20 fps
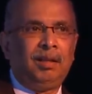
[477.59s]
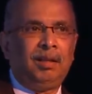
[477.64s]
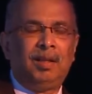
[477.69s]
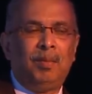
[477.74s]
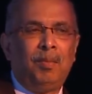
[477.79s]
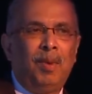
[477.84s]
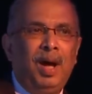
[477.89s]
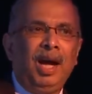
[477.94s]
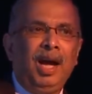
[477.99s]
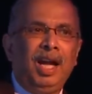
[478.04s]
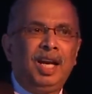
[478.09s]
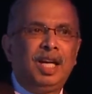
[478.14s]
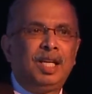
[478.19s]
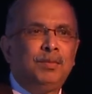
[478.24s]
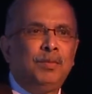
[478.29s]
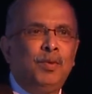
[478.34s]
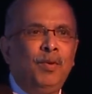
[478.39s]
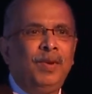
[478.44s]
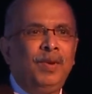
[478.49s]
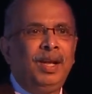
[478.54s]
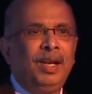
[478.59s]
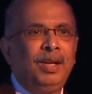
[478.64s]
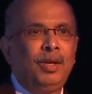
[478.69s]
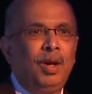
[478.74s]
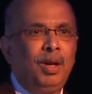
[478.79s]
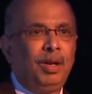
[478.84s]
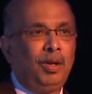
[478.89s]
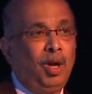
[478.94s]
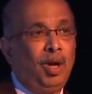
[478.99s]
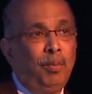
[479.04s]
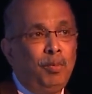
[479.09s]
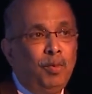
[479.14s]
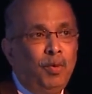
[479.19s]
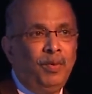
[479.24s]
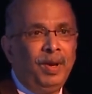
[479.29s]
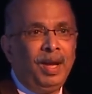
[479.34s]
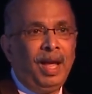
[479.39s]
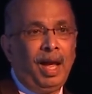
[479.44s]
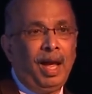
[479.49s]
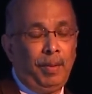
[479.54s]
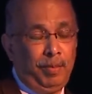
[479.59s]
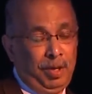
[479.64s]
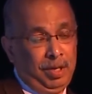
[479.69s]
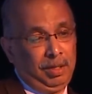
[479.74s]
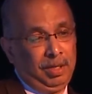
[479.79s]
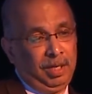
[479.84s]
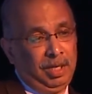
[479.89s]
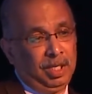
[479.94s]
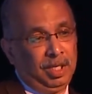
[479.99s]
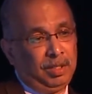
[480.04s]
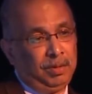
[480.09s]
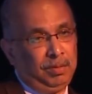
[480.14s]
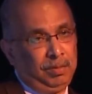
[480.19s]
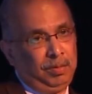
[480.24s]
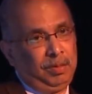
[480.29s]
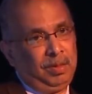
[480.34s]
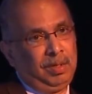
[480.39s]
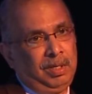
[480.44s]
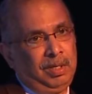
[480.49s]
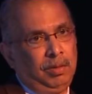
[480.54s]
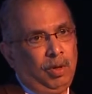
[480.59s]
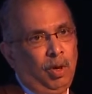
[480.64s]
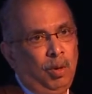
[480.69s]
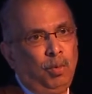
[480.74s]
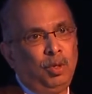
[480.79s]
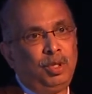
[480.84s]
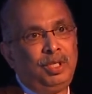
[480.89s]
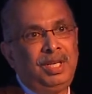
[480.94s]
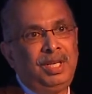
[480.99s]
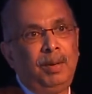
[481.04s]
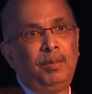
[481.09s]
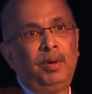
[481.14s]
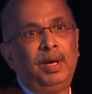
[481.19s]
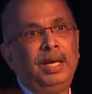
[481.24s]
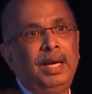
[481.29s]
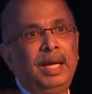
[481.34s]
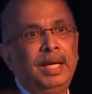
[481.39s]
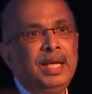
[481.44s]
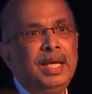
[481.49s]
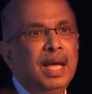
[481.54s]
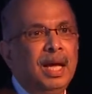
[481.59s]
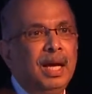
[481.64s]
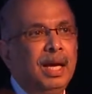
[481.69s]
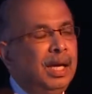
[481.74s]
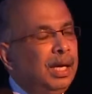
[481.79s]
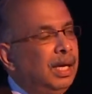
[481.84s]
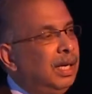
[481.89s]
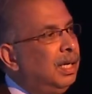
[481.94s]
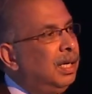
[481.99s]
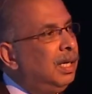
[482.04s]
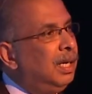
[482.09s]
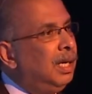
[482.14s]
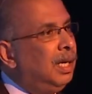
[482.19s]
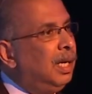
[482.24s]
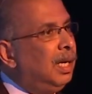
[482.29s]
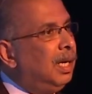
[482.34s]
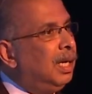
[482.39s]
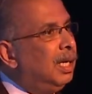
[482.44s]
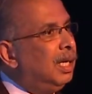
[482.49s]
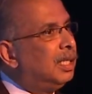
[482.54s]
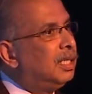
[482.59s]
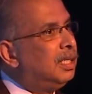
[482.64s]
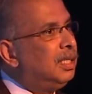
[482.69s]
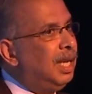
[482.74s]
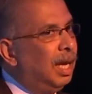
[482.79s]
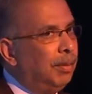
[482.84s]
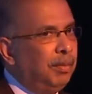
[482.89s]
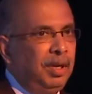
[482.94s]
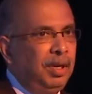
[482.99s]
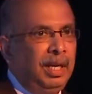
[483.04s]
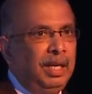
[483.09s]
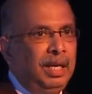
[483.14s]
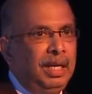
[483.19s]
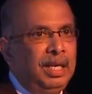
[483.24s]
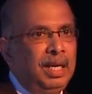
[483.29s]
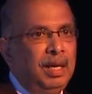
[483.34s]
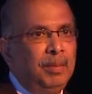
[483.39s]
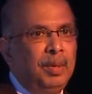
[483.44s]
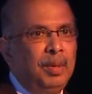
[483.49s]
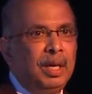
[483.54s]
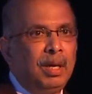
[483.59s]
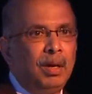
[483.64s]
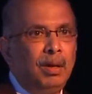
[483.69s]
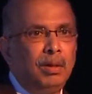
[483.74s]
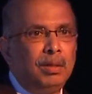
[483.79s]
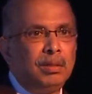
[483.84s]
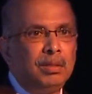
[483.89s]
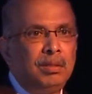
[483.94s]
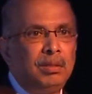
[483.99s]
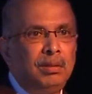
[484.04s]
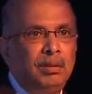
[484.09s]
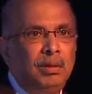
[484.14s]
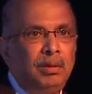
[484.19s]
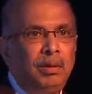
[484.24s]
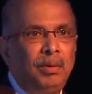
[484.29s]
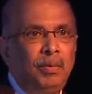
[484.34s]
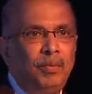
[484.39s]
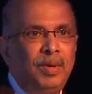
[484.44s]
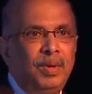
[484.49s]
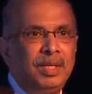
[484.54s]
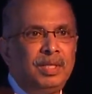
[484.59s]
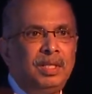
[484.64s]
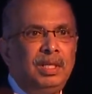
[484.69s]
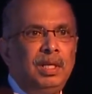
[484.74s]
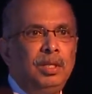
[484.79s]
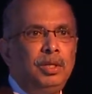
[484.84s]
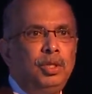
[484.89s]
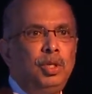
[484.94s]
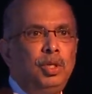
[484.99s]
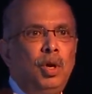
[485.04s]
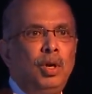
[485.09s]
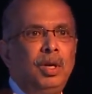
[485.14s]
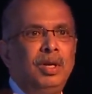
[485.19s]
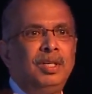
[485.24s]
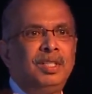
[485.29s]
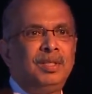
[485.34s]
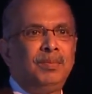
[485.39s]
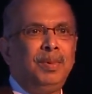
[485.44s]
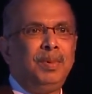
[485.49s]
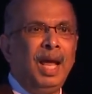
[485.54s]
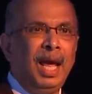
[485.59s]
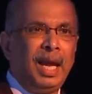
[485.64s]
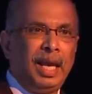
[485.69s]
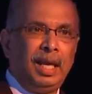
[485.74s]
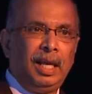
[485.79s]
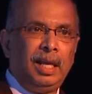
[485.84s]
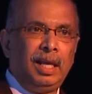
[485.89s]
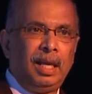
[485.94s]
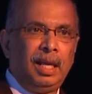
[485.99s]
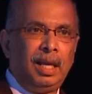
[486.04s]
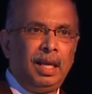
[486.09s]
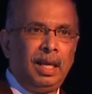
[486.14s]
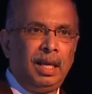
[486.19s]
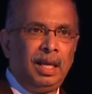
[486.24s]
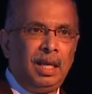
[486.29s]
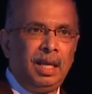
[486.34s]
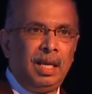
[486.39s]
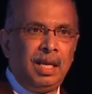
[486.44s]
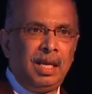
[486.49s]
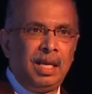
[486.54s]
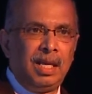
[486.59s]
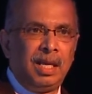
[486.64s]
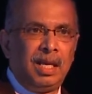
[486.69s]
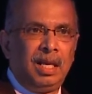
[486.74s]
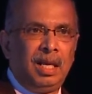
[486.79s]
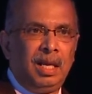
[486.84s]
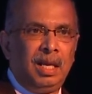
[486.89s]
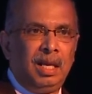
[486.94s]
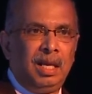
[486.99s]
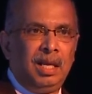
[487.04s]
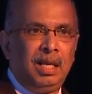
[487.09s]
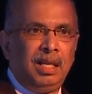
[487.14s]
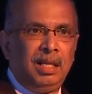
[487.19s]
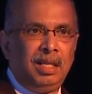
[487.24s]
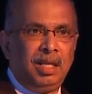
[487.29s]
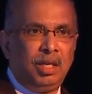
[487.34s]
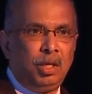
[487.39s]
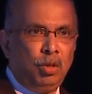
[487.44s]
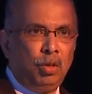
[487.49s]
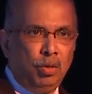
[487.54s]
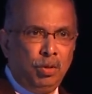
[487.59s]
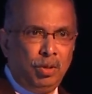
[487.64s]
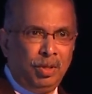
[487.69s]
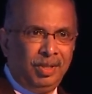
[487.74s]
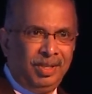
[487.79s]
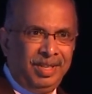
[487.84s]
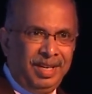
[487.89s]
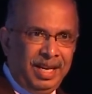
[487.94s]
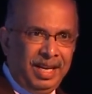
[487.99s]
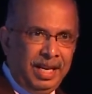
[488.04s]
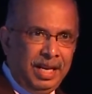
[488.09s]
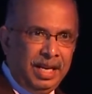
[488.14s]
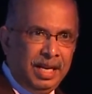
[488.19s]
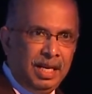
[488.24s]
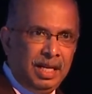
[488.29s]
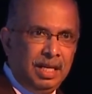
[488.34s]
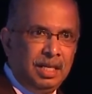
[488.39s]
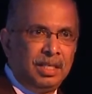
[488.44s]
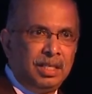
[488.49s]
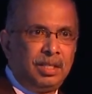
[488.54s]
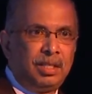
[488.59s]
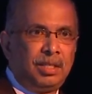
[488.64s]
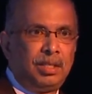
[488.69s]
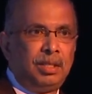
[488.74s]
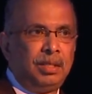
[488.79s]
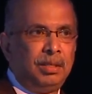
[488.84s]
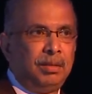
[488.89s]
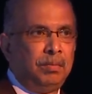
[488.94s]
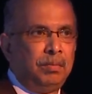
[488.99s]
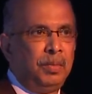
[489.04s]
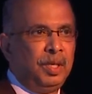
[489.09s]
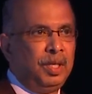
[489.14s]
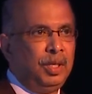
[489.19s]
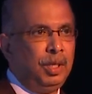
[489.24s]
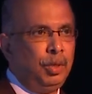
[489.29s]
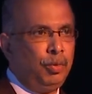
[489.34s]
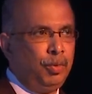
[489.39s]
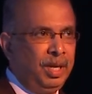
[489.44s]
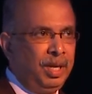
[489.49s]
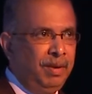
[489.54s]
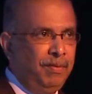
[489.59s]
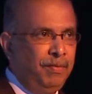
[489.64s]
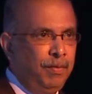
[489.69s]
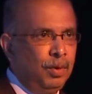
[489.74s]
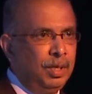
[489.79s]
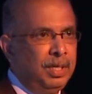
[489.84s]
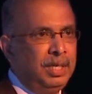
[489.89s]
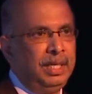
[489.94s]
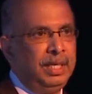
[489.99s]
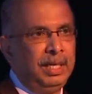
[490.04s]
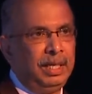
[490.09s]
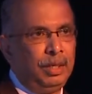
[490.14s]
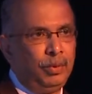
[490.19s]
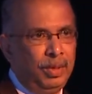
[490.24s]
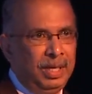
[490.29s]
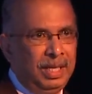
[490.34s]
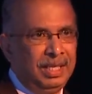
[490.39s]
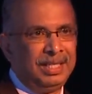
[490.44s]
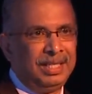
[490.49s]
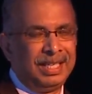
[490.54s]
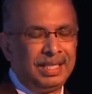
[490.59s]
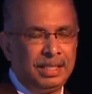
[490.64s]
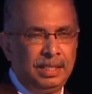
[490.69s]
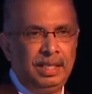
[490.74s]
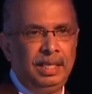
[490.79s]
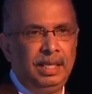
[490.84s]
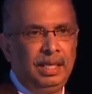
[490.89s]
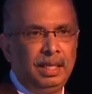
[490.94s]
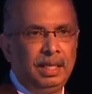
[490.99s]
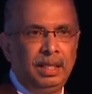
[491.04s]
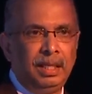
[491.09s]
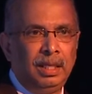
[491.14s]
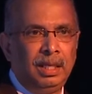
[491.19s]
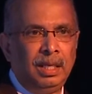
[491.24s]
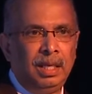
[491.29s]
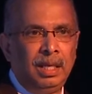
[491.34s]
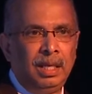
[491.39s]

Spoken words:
The market is moving, not moving, I mean, it is almost double in a year. It's double in a year because we are still short on supply. The 2 to 3 years between 2014 and 2016,